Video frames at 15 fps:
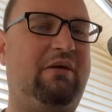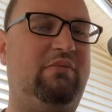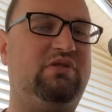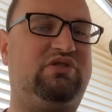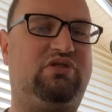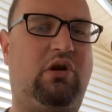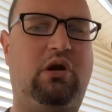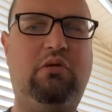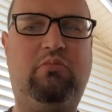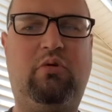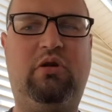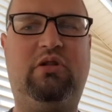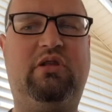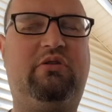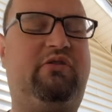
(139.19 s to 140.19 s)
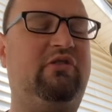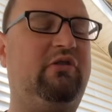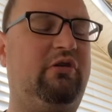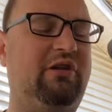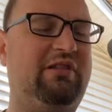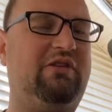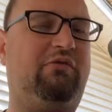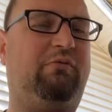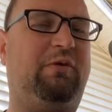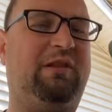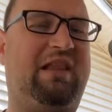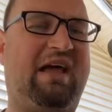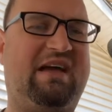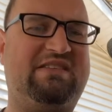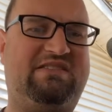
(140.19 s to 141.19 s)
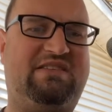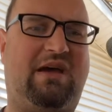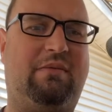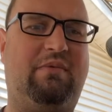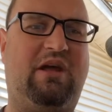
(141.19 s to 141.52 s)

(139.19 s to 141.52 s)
we started learning this one last time,